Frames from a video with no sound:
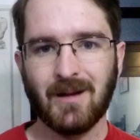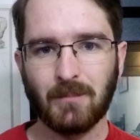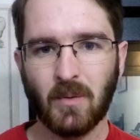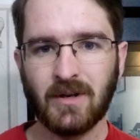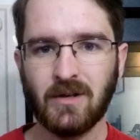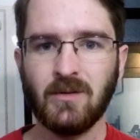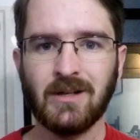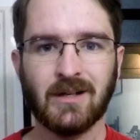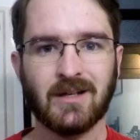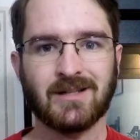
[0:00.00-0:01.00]
But we do
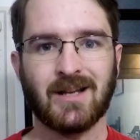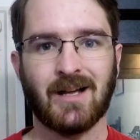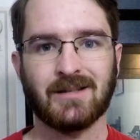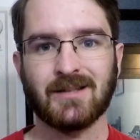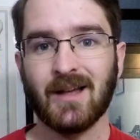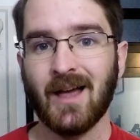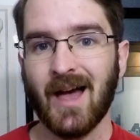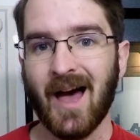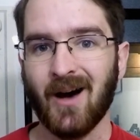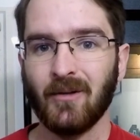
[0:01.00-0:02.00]
need to discuss
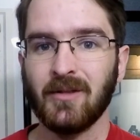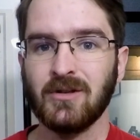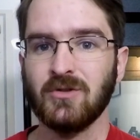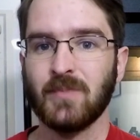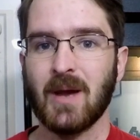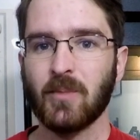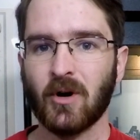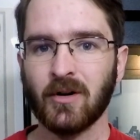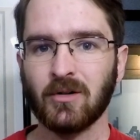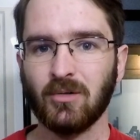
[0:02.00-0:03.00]
how the newspaper
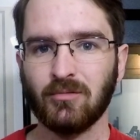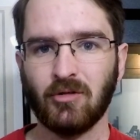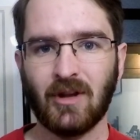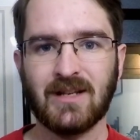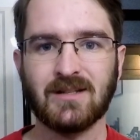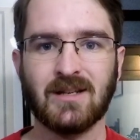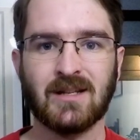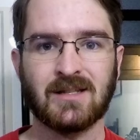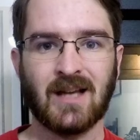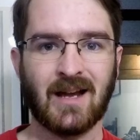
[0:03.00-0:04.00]
article relates to
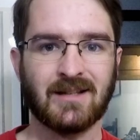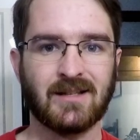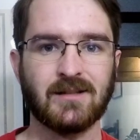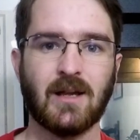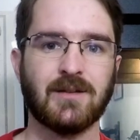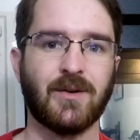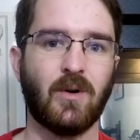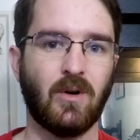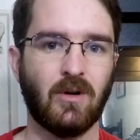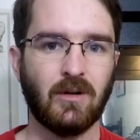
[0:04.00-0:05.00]
the sciences as a
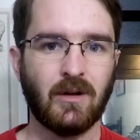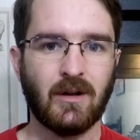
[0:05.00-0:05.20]
whole,